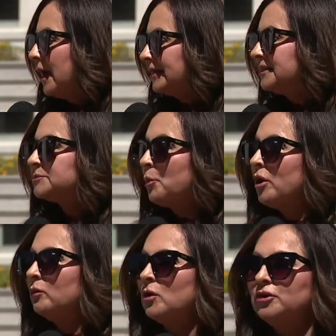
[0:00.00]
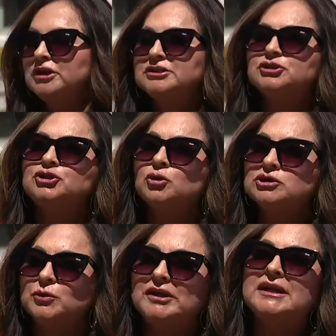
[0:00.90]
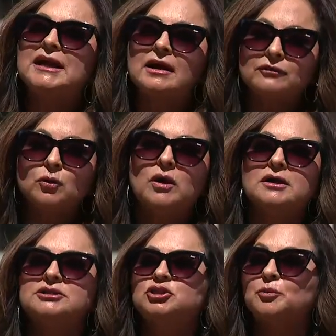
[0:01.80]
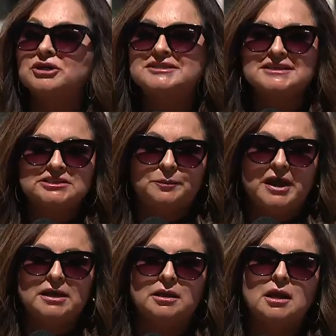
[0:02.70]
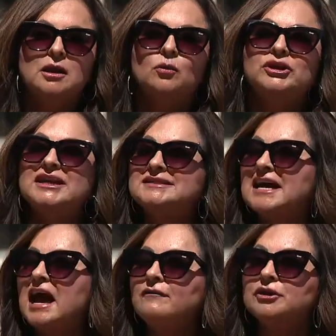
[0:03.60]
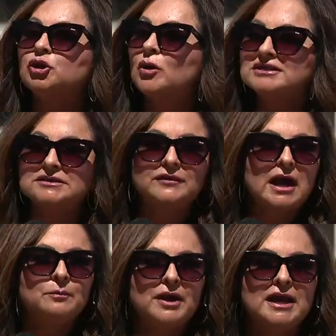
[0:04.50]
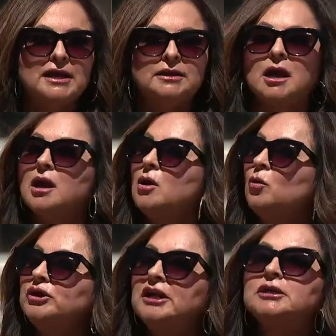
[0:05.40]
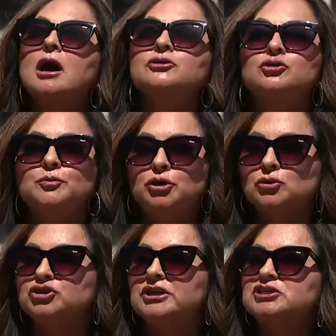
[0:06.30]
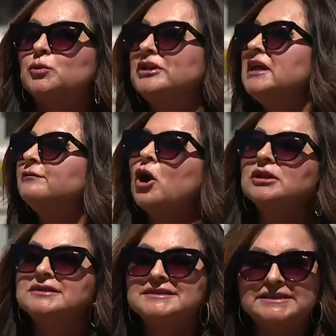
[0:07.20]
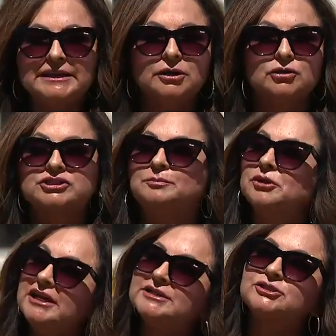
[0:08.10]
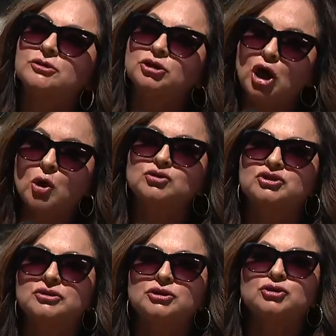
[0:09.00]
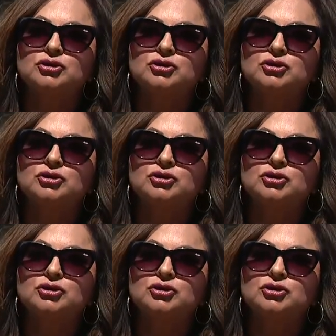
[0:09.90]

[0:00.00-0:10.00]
at this point, what we need to do is we need everyone to participate. We need to have an aggressive campaign. We need contributions. We need volunteers. Please go to the